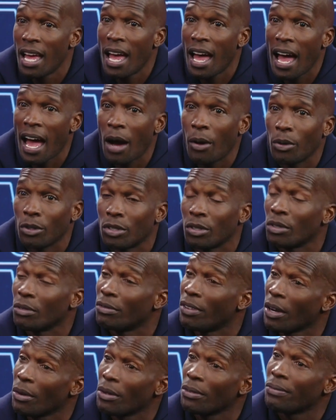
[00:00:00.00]
I was
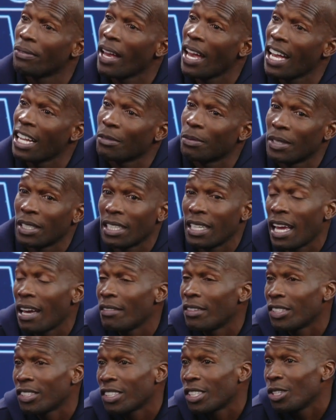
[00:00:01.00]
very fast, but didn't have the
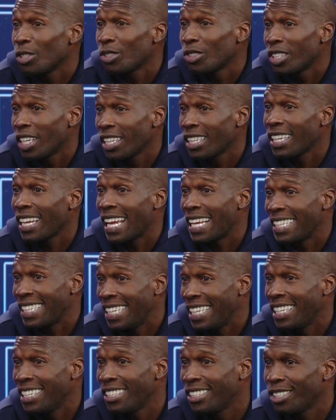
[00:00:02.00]
skill set that I
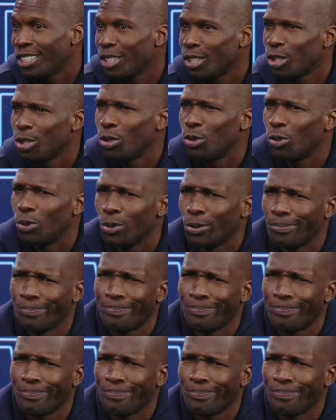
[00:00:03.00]
needed to